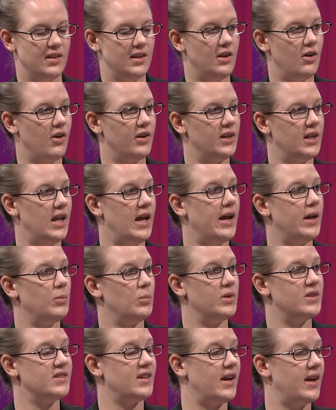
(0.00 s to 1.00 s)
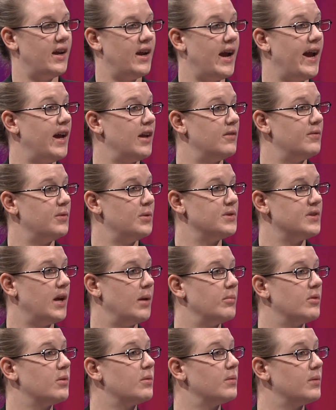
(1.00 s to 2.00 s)
the online once I had a
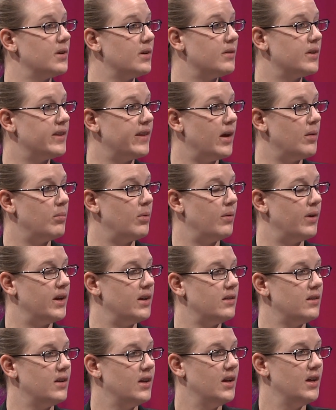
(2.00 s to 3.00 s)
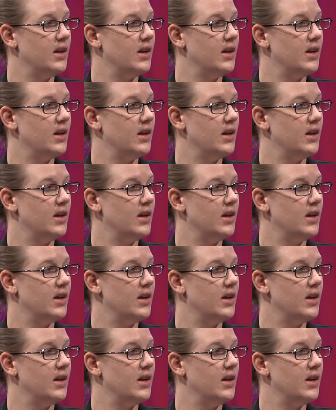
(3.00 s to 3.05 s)
full-time career at that point